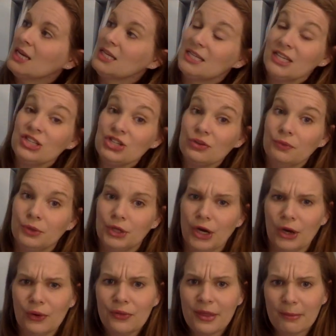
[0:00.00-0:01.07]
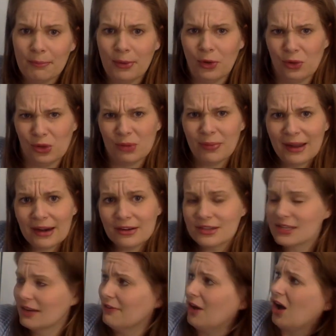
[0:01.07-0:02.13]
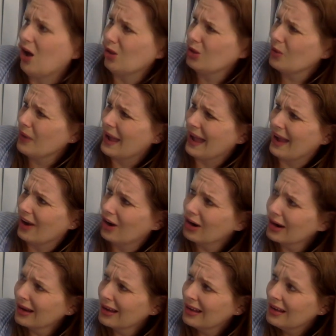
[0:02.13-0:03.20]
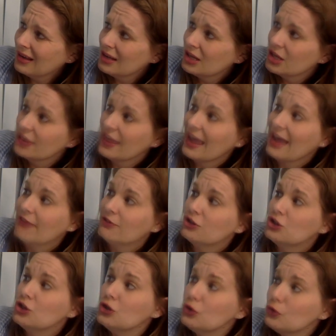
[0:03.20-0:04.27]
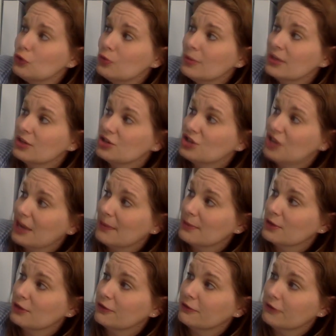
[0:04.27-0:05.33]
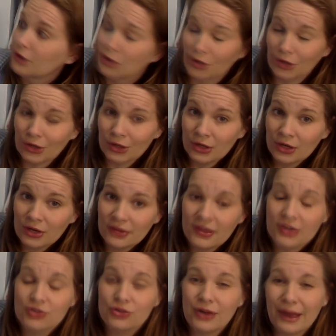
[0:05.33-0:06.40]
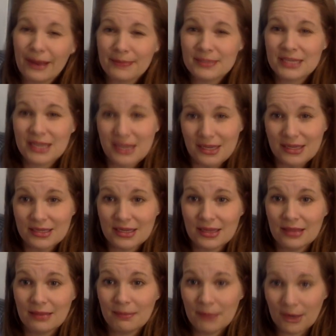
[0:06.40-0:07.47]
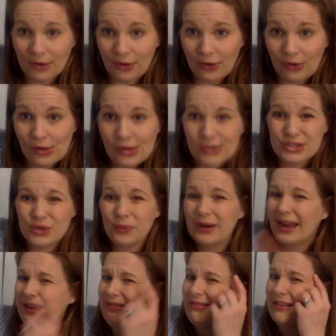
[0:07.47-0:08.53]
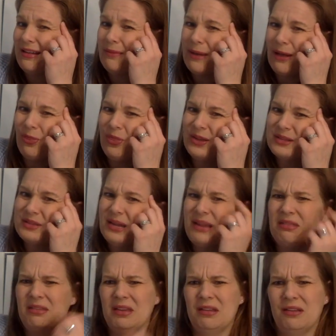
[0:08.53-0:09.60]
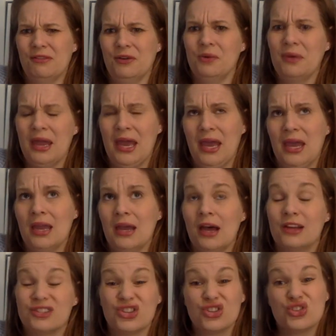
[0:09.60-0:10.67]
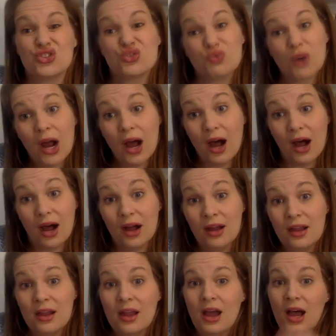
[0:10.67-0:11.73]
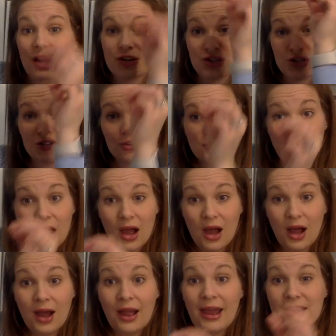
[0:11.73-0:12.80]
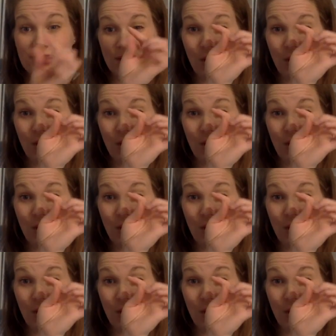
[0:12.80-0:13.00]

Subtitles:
Did you know that polar bears have hollow hair? They have tube-shaped fur that traps heat in the middle. So when I think about this, I think of, okay, a straw. A straw has a